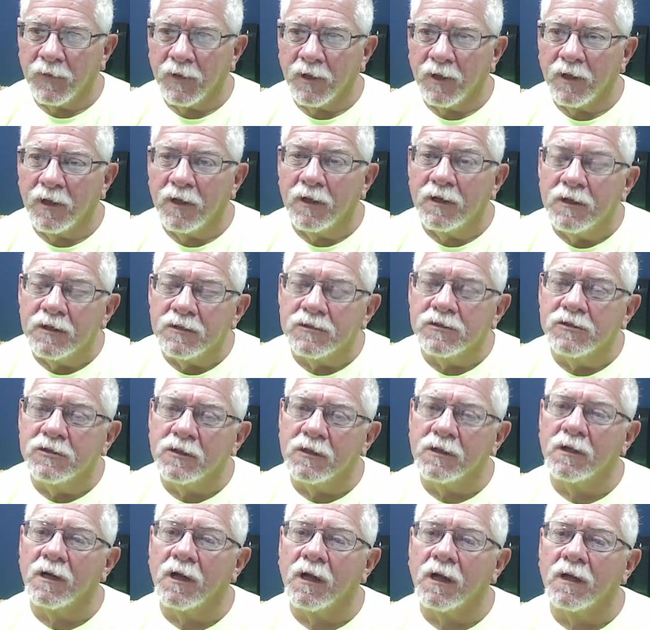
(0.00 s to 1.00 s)
In his
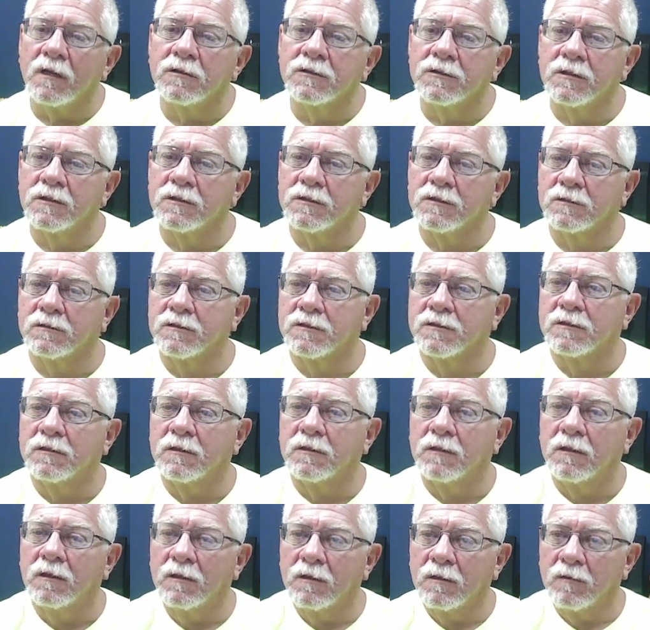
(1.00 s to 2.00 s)
genealogy is
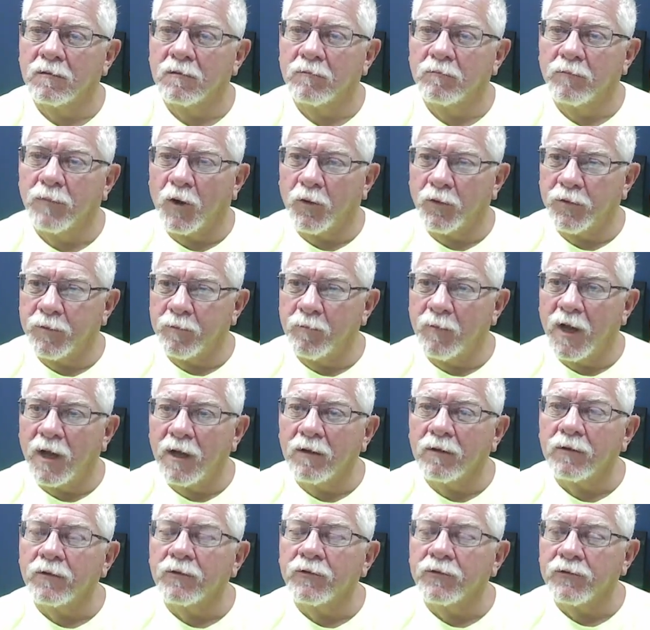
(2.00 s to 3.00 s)
listed both
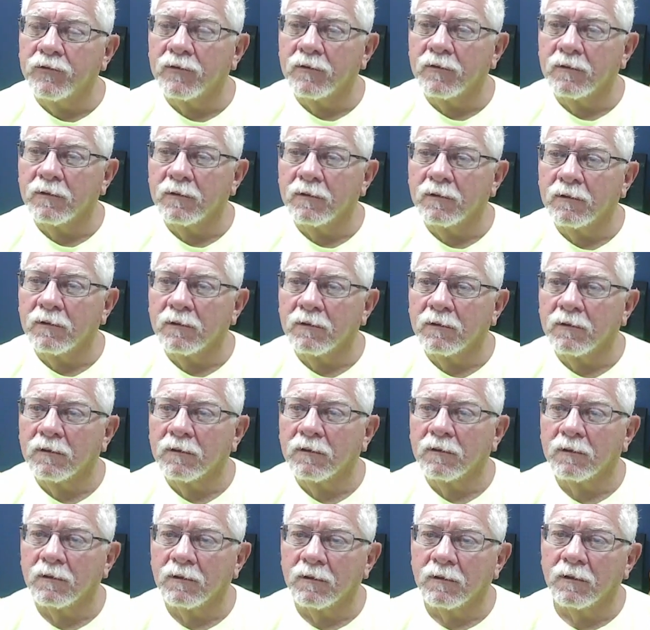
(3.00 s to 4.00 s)
males
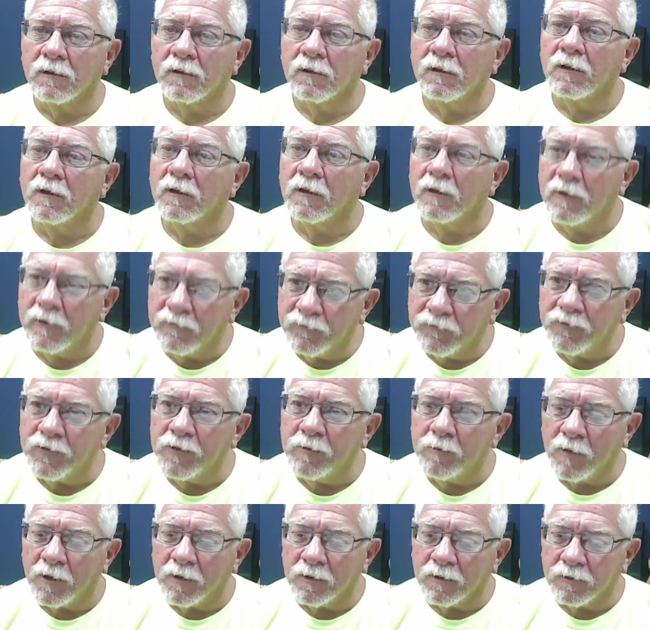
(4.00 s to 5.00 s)
and
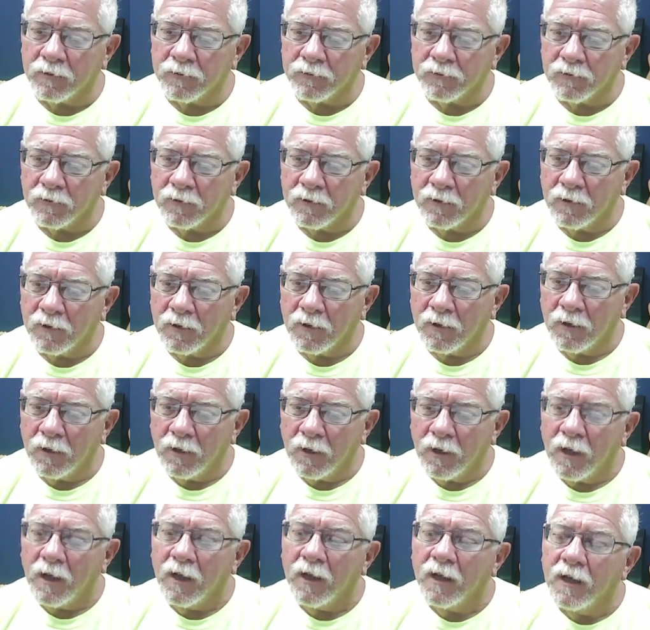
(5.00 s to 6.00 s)
females.
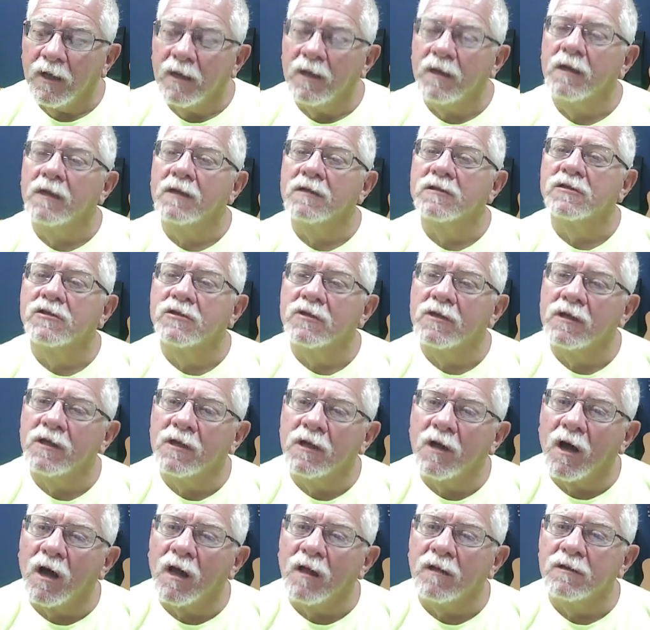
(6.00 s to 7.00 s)
In his
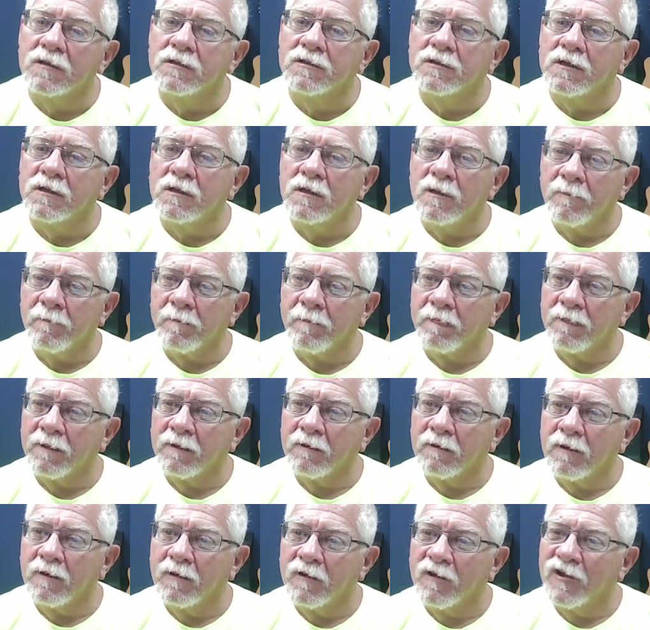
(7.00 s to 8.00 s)
genealogy,
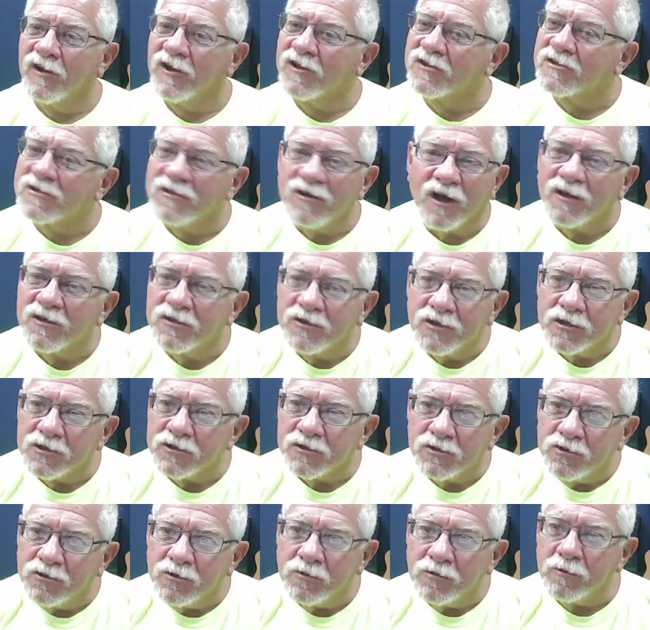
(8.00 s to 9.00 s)
it's not
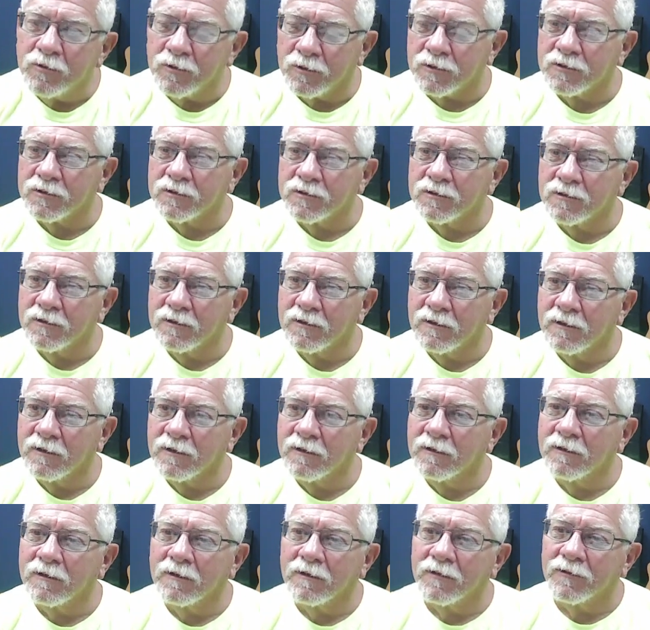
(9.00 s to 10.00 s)
just Jewish.
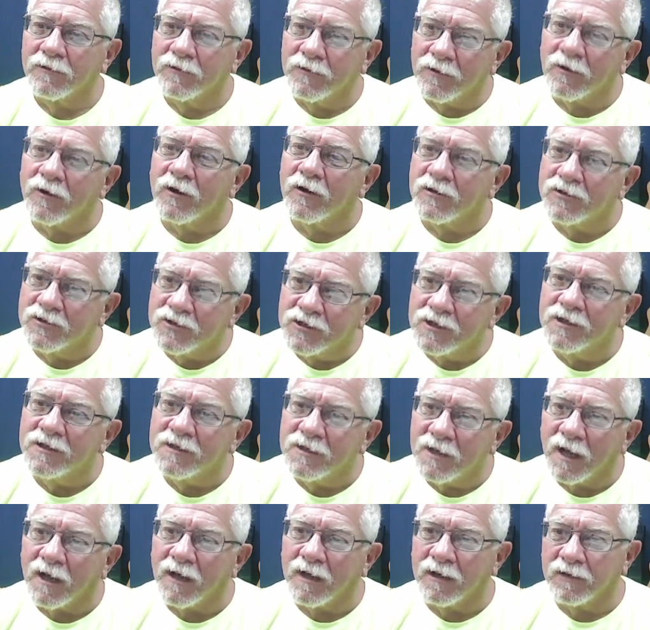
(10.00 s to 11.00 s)
There are
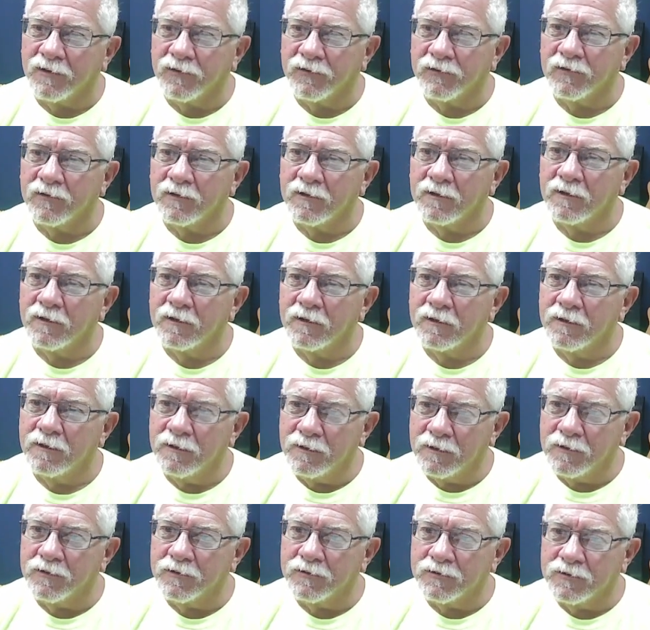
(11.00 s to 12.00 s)
Gentiles
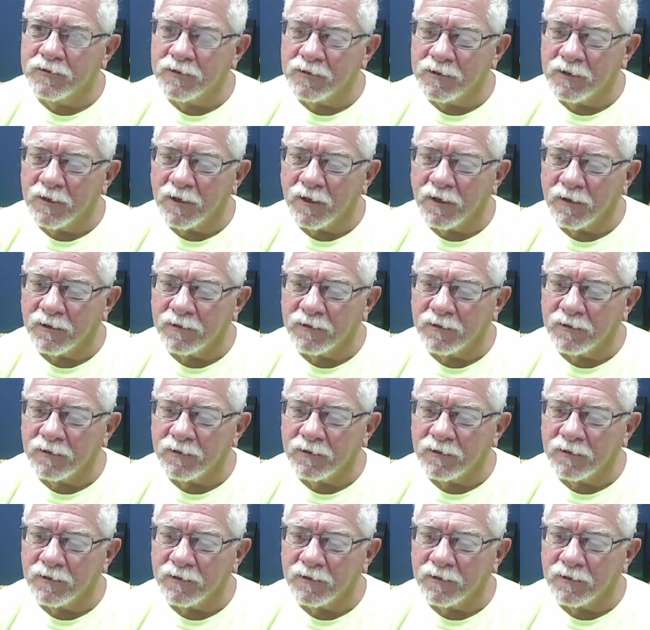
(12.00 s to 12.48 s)
in his genealogy.